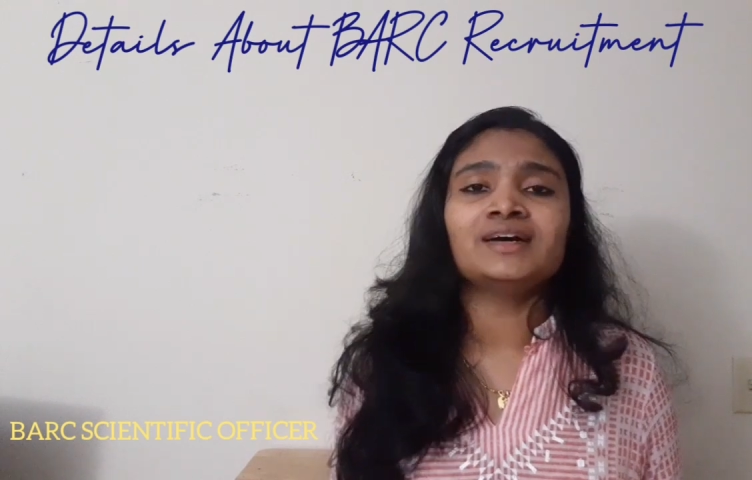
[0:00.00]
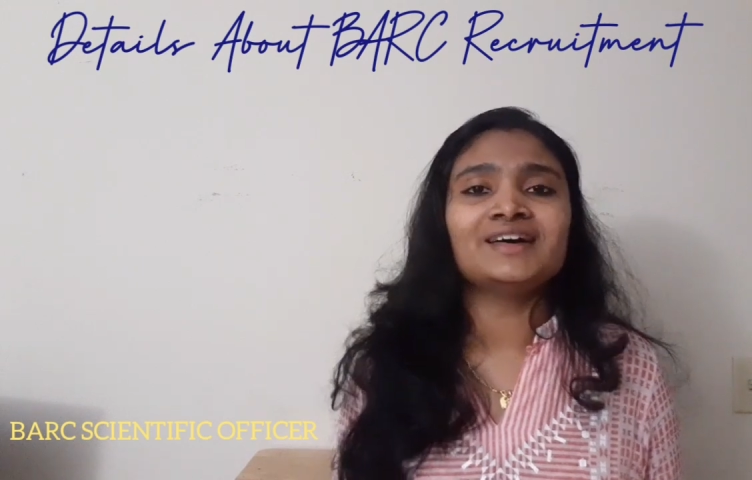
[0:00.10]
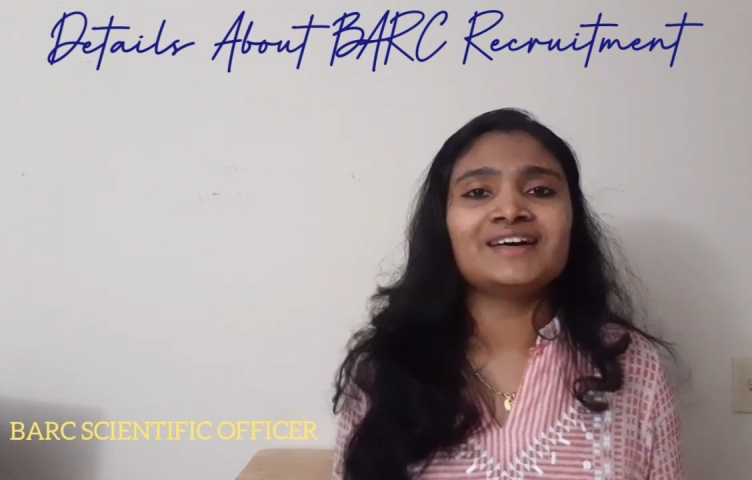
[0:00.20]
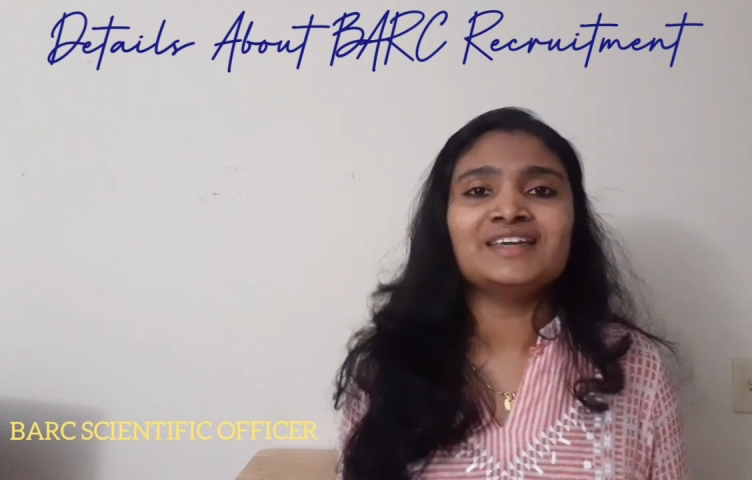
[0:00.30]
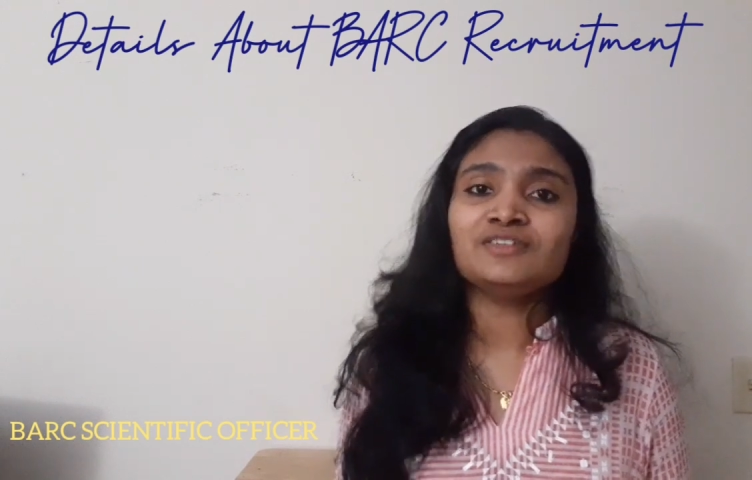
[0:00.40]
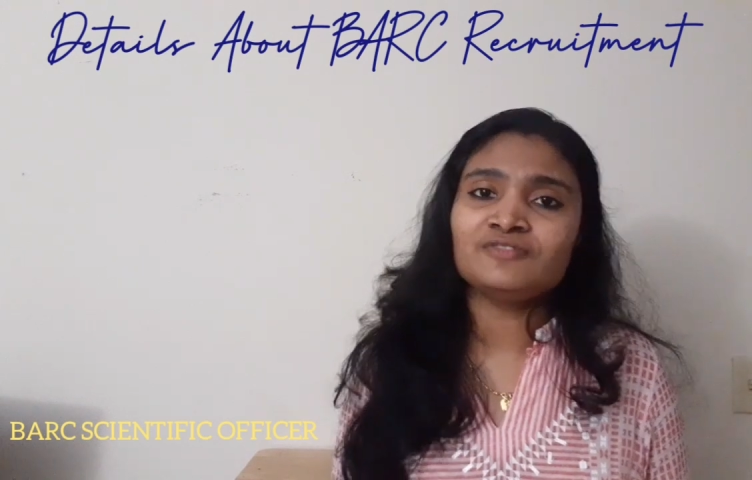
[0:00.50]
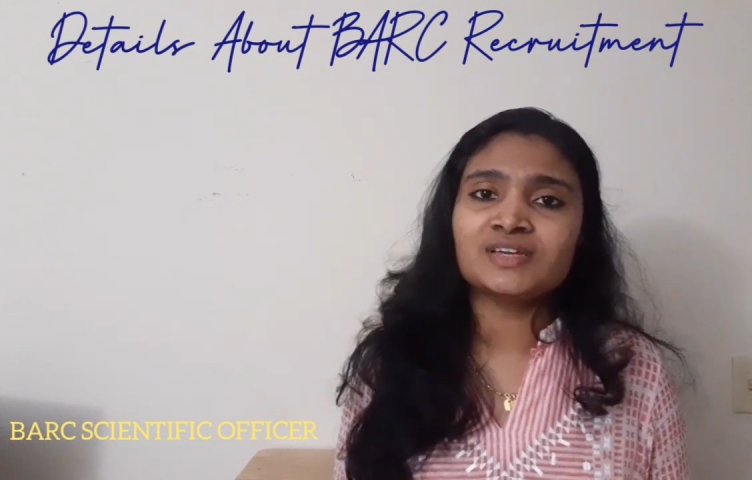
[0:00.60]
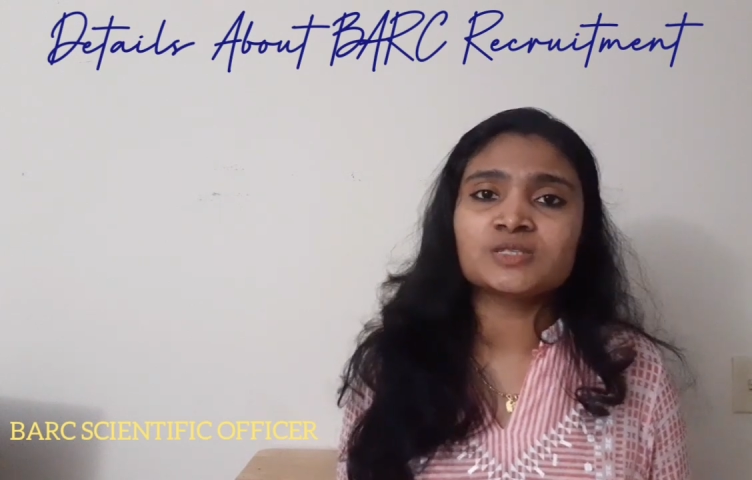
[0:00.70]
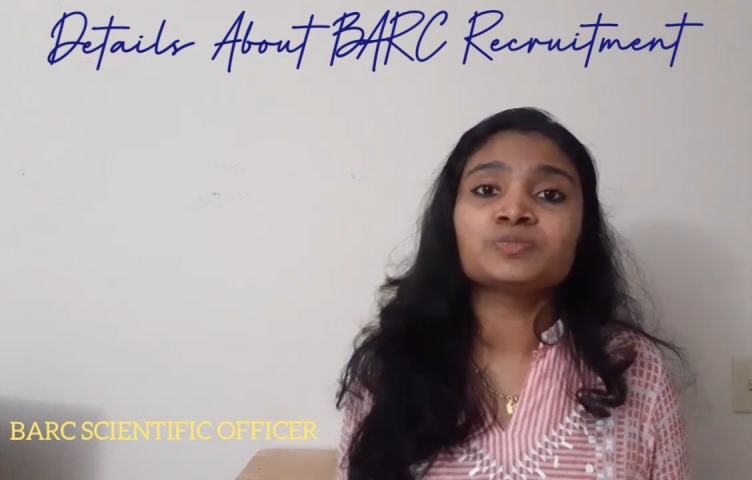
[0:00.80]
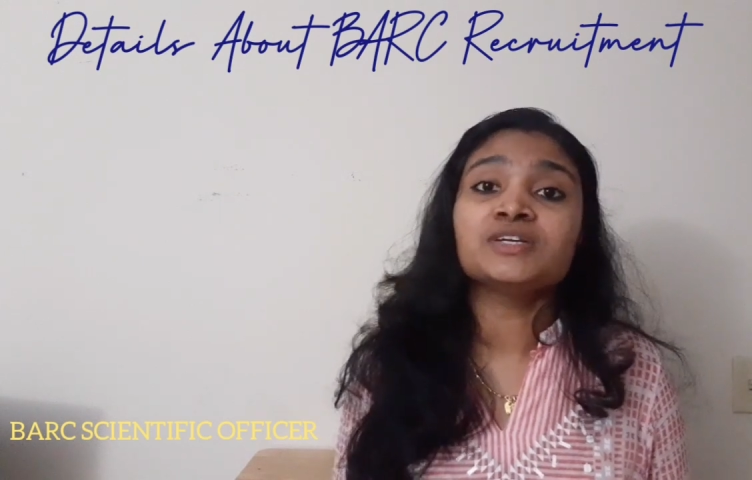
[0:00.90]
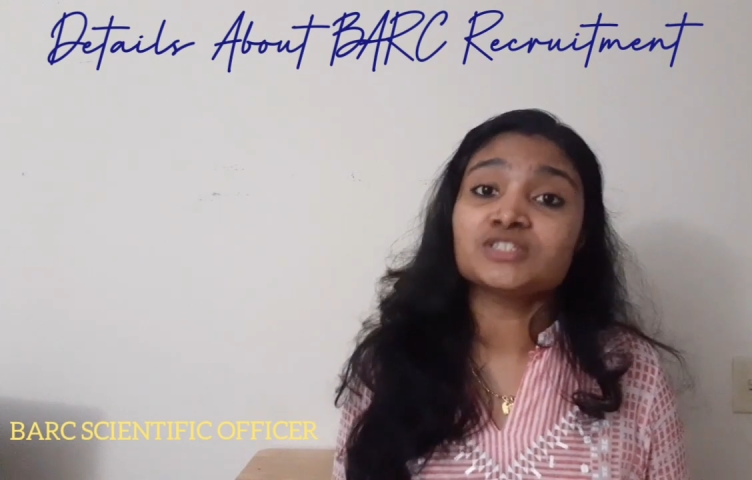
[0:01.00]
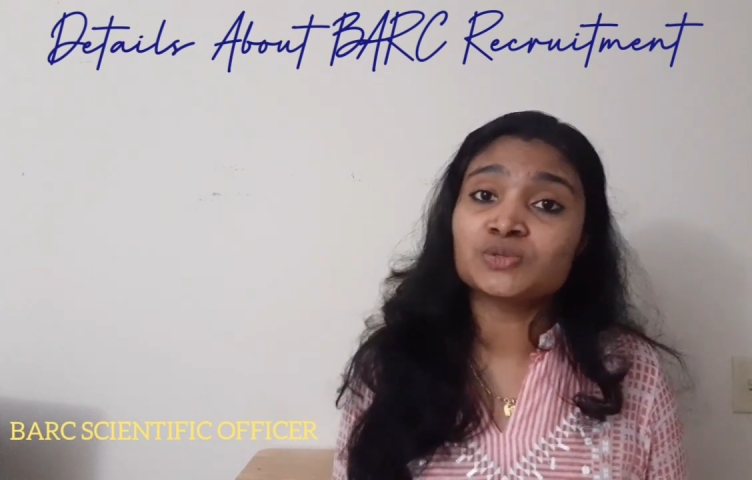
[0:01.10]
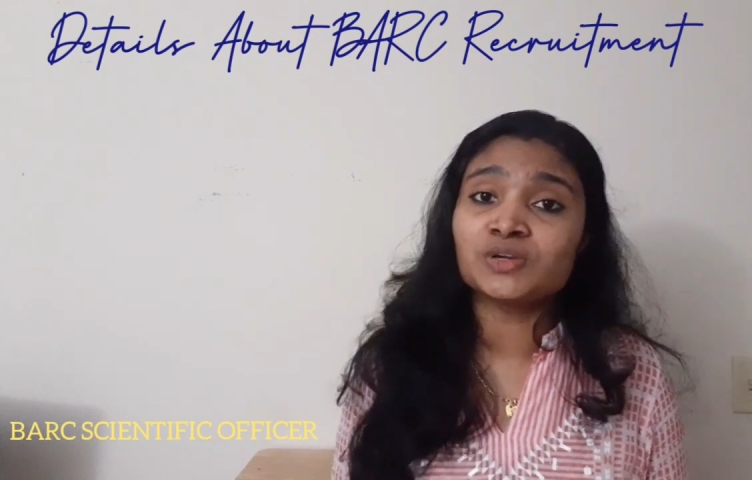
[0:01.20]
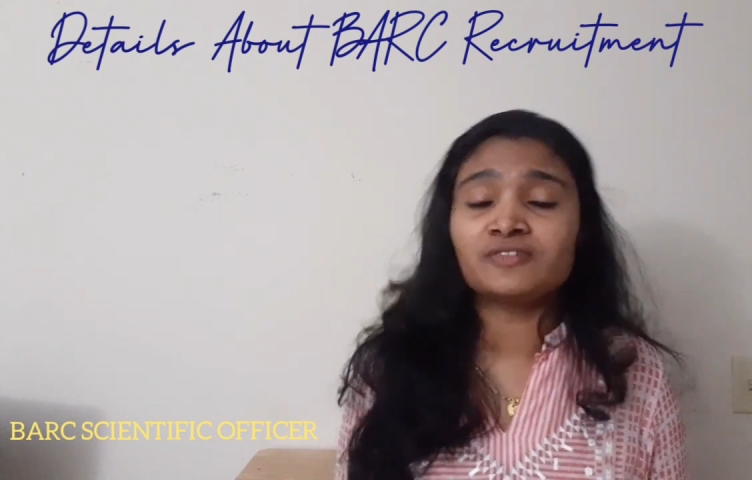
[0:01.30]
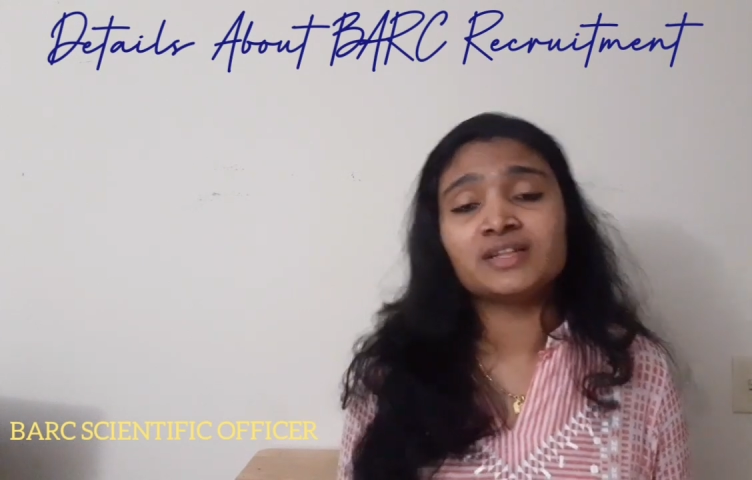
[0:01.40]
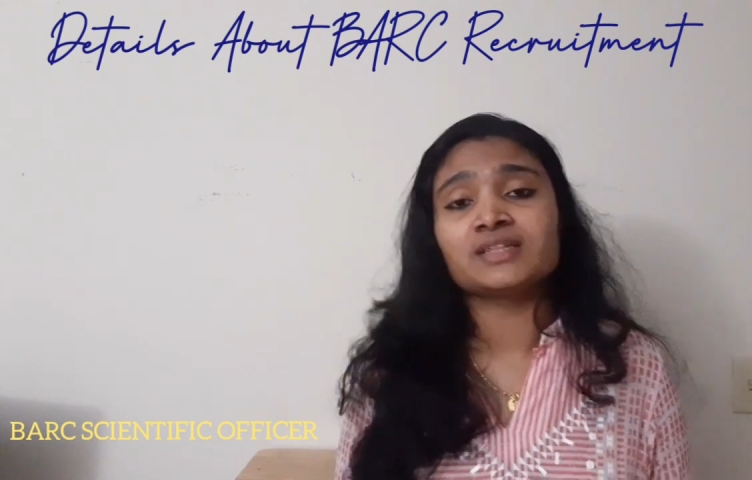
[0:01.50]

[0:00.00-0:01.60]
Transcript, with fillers: Uh, if yes, please do give